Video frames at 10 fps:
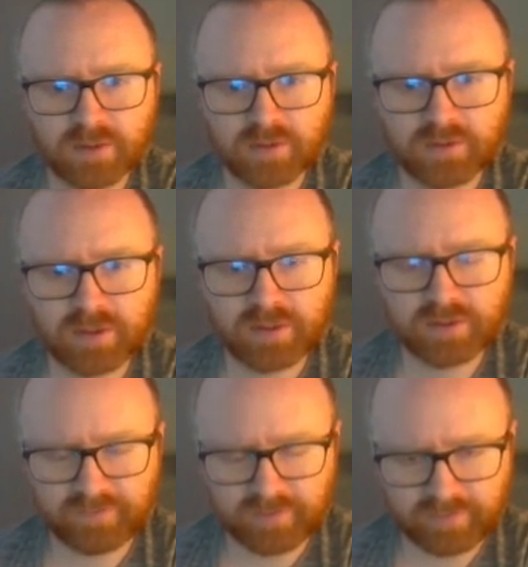So knight
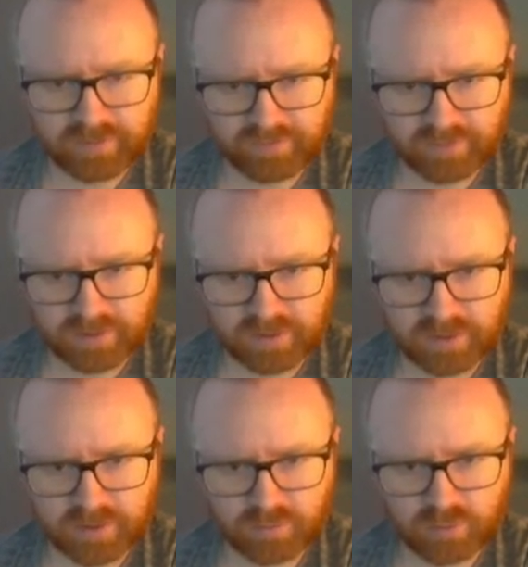d5 is definitely a
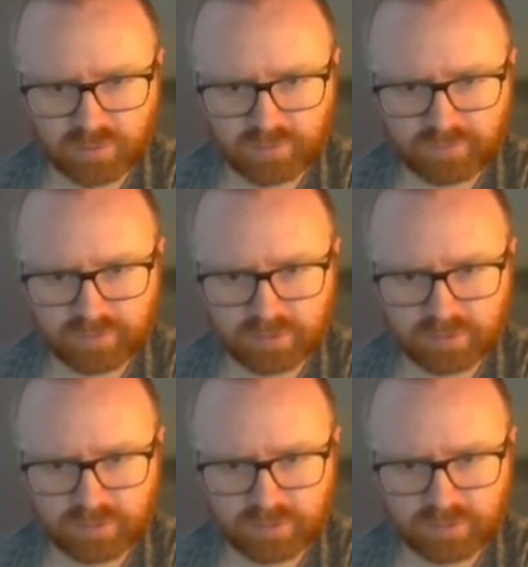candidate move.